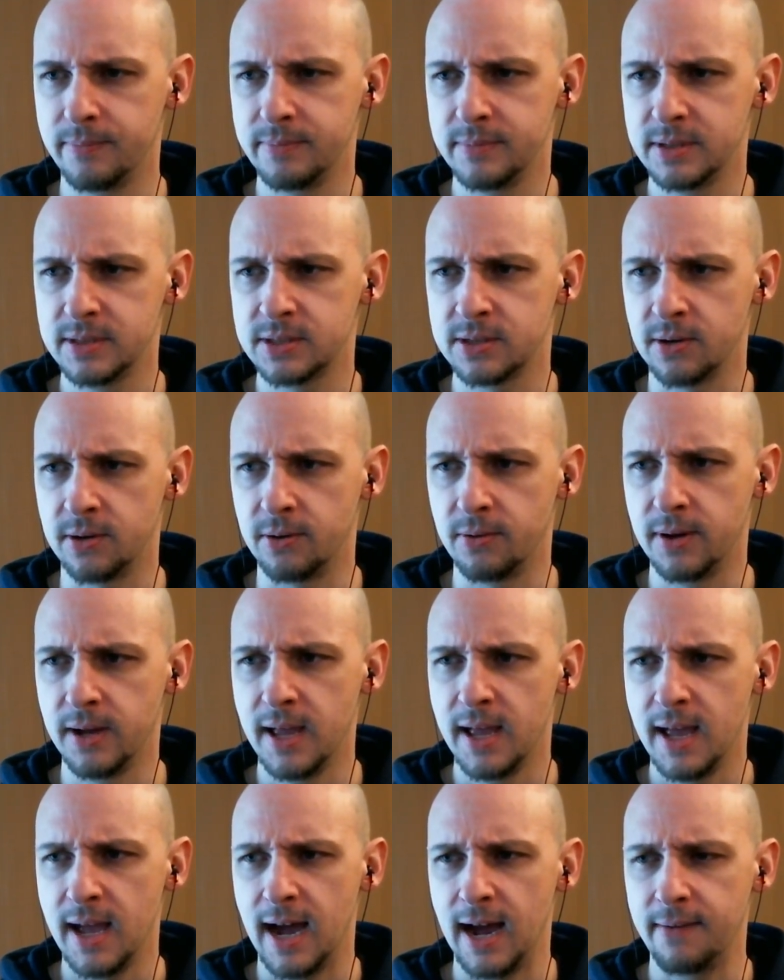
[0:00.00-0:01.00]
So
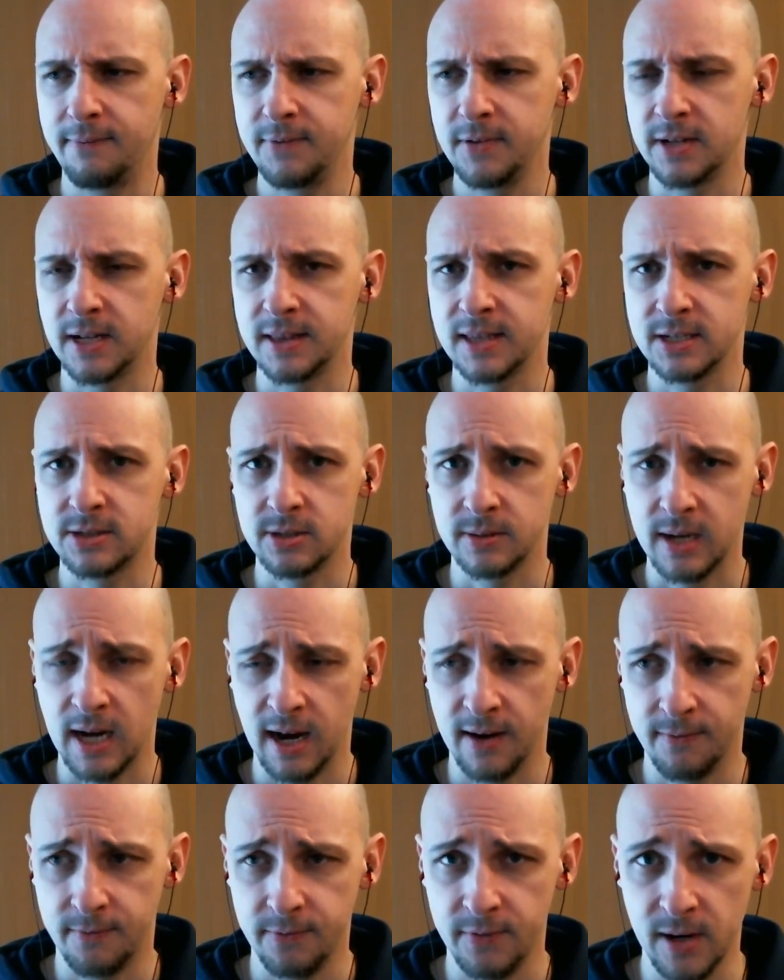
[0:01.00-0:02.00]
I feel like this would kind
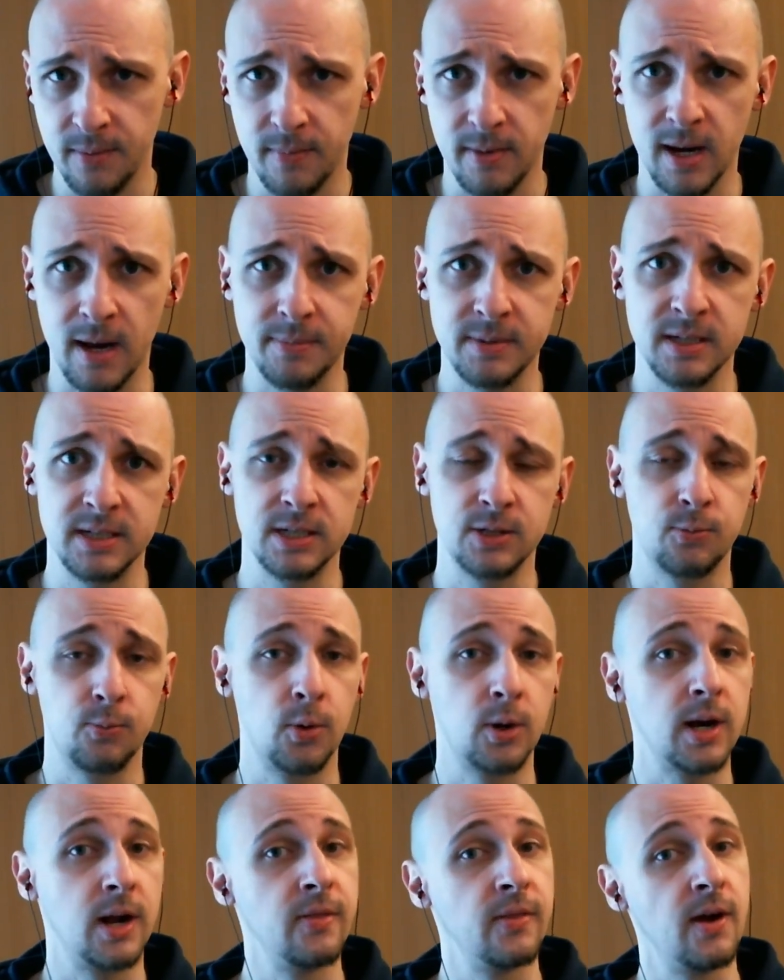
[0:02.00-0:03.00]
of free me up to just
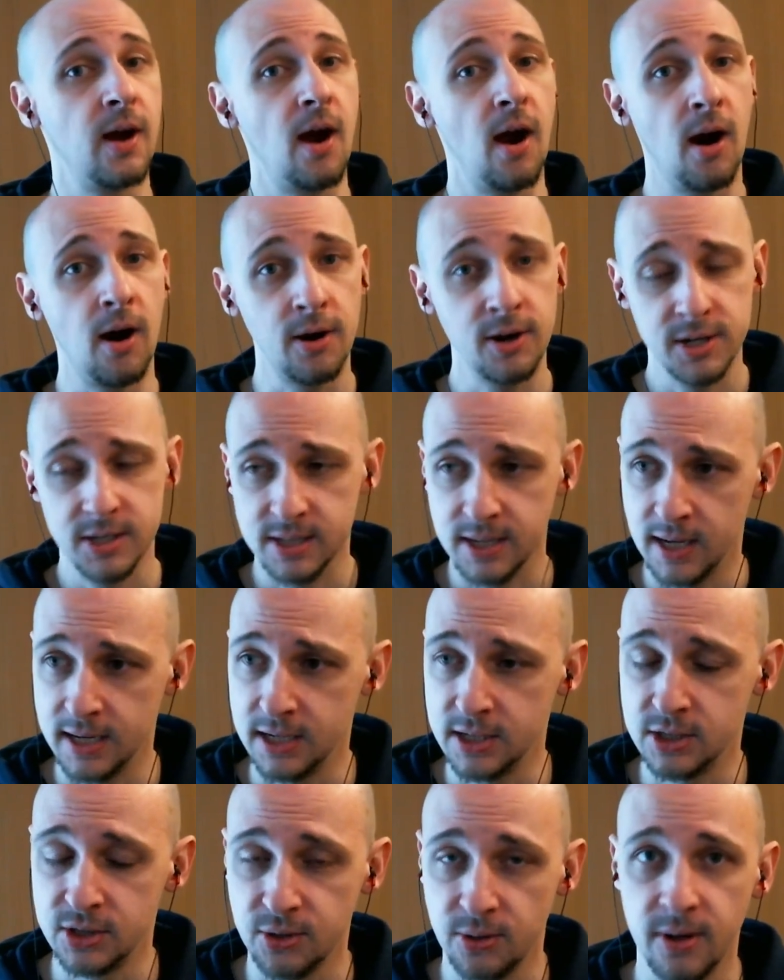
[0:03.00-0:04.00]
work on the art and
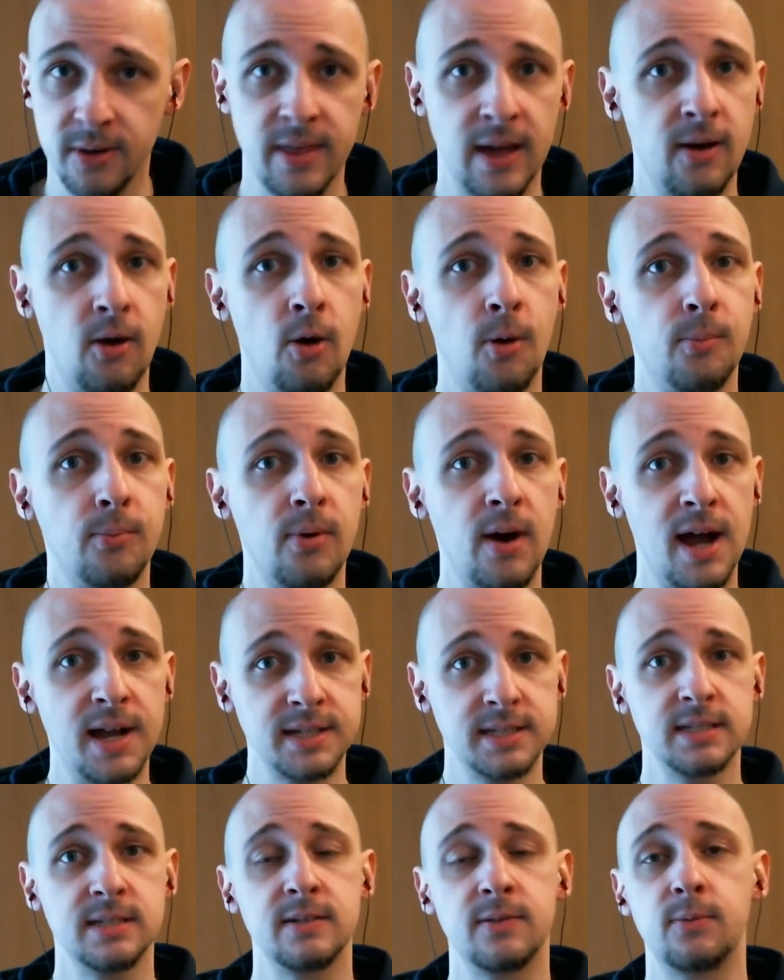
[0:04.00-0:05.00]
enjoy that whole
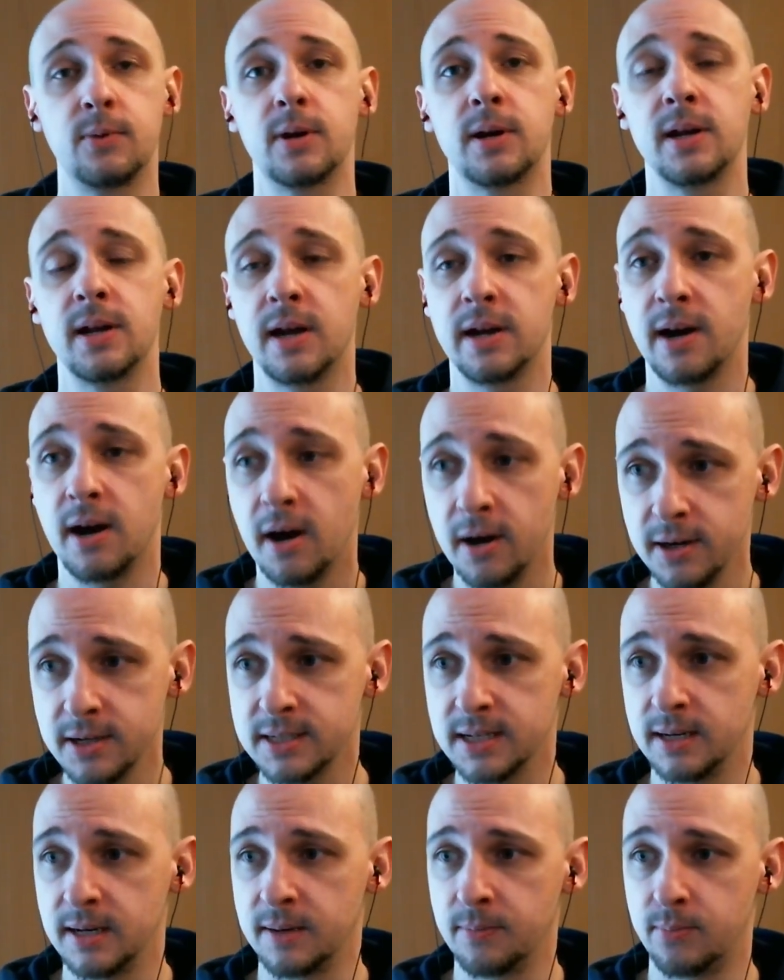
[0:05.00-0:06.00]
process of working on art
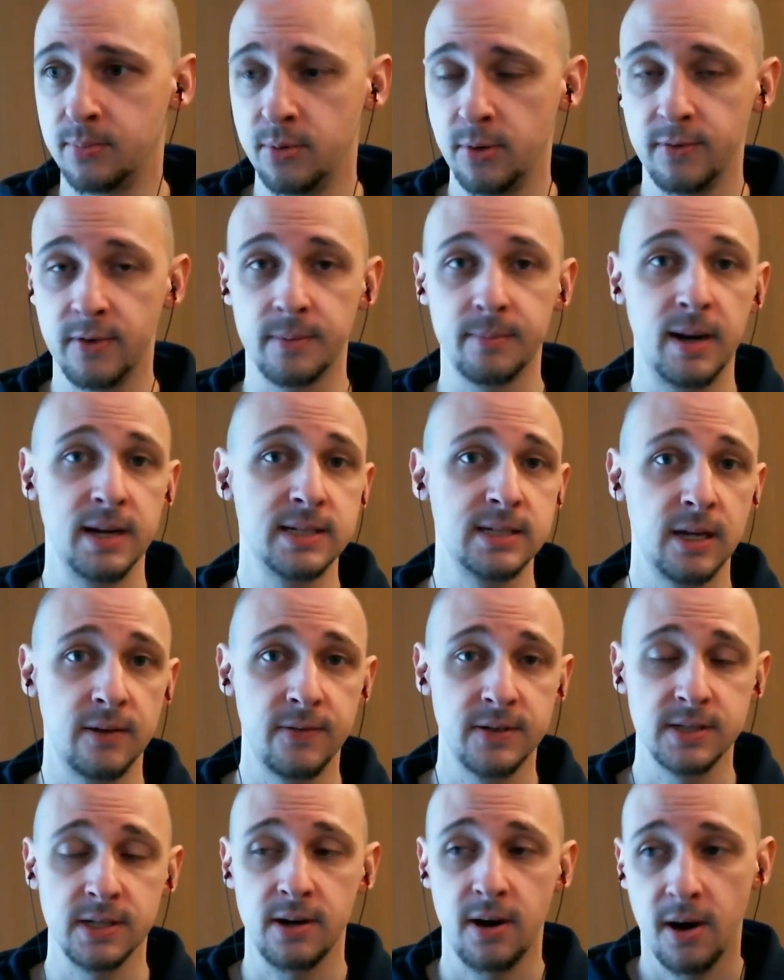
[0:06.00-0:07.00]
and improving myself
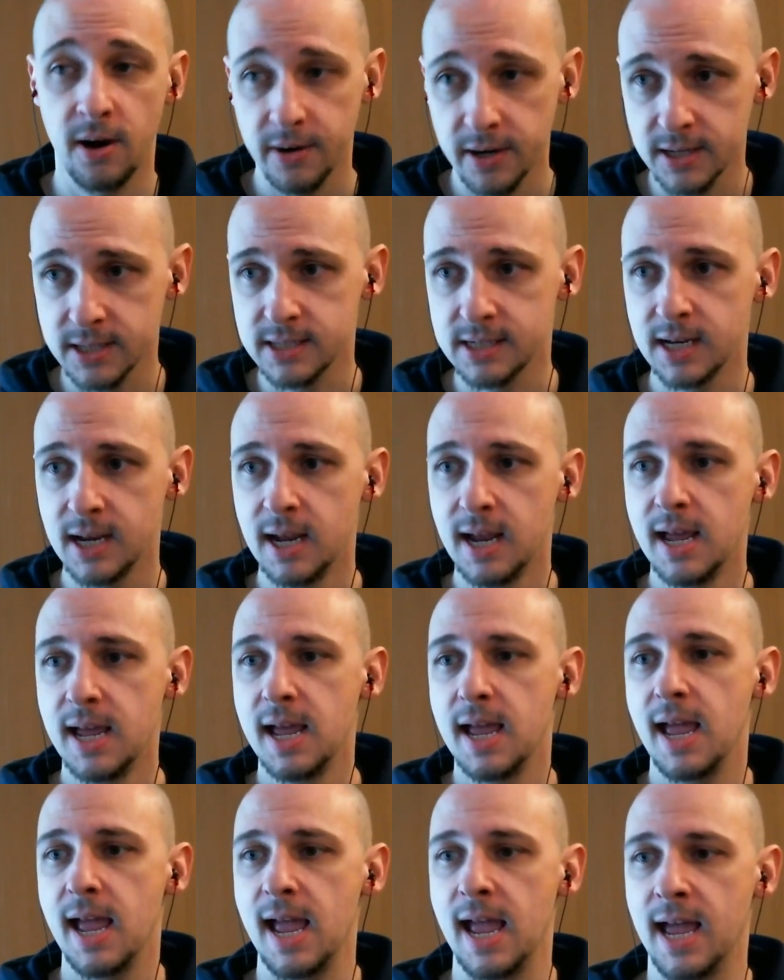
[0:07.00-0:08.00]
as an artist,
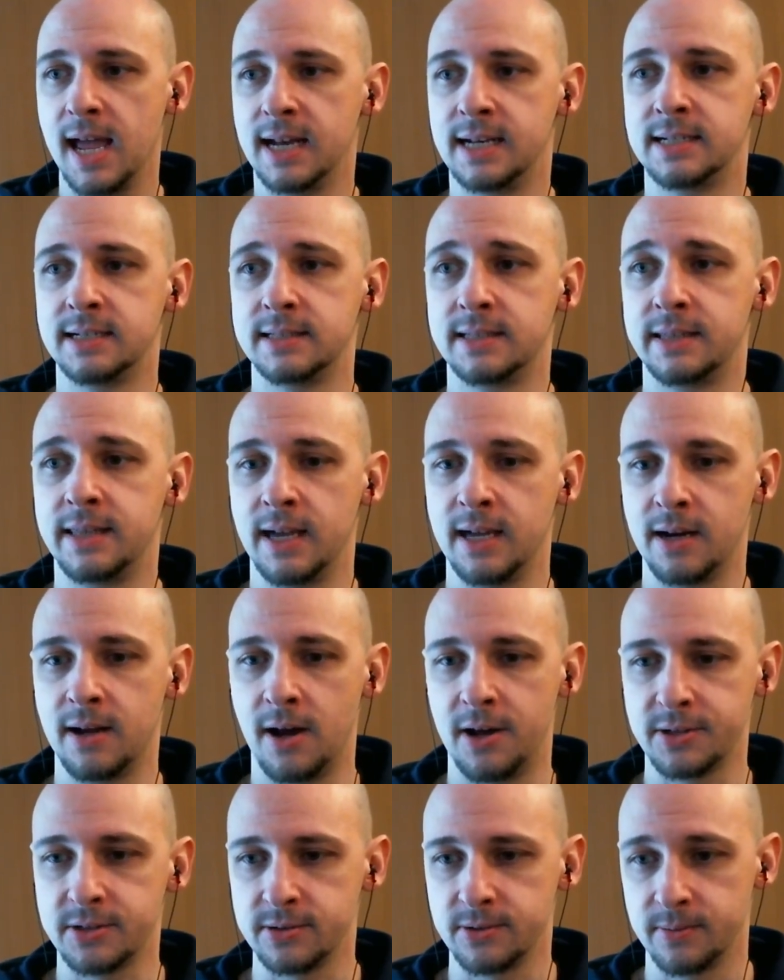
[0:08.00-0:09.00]
and then
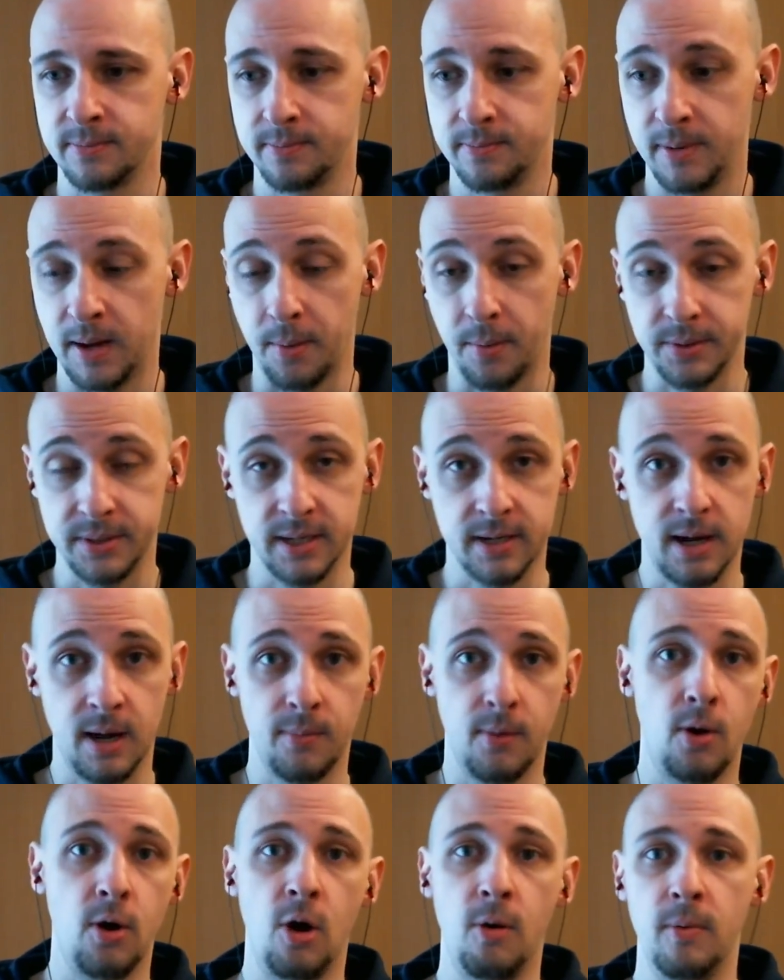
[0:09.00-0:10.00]
also be able to come
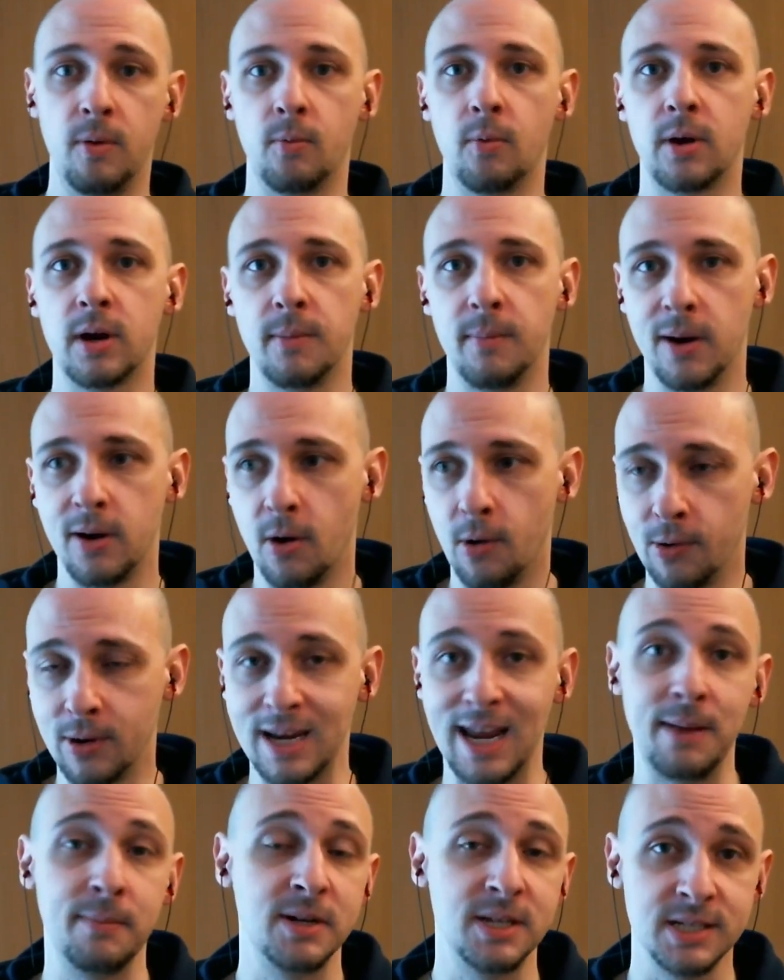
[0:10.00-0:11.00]
home and work on my own
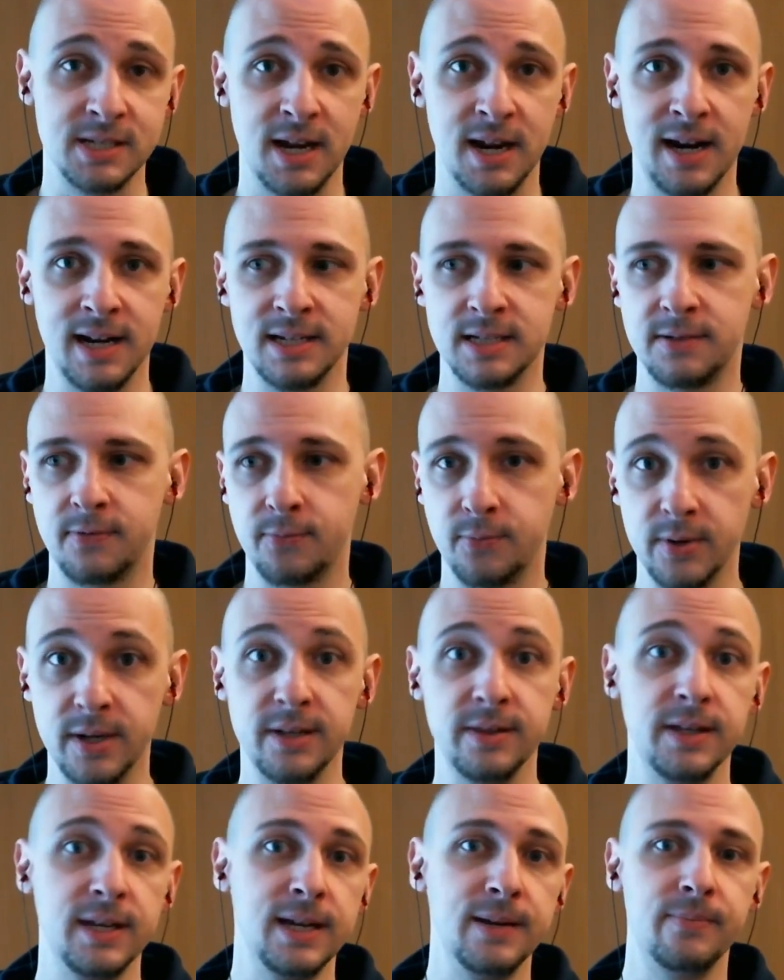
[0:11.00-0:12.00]
game designs
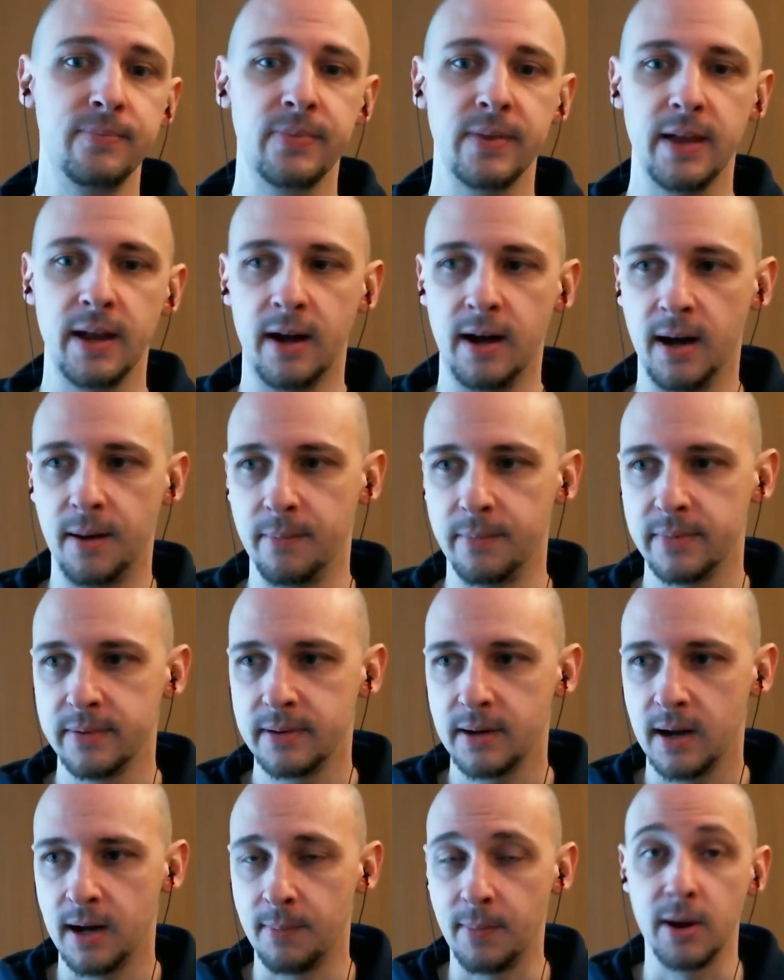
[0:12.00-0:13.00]
freely
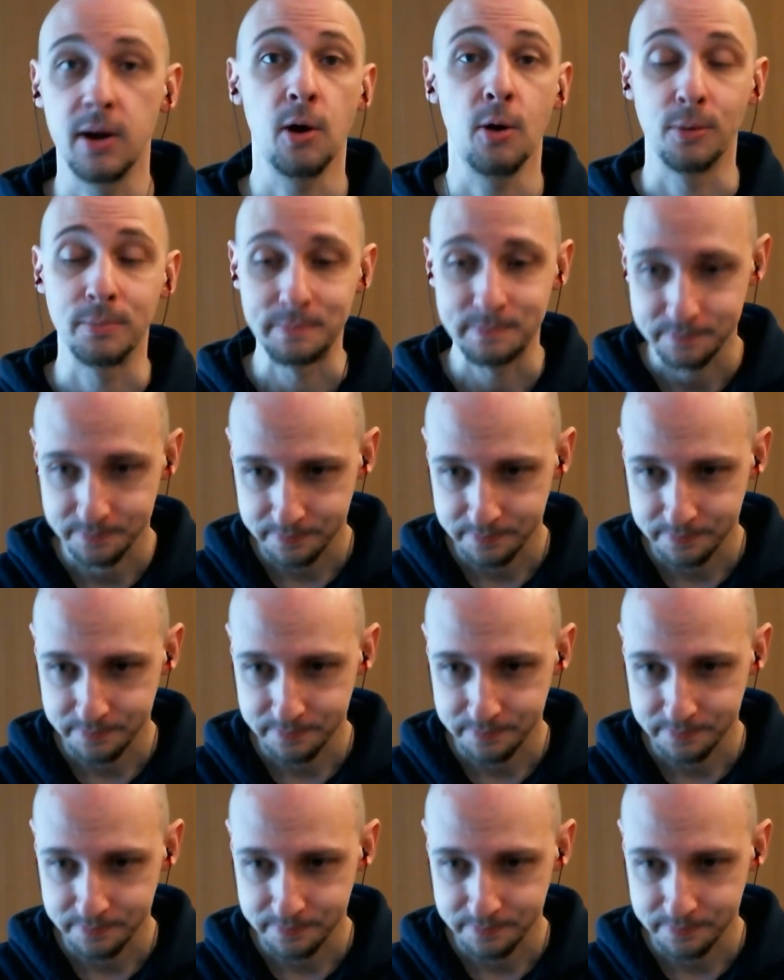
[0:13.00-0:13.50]
on my own.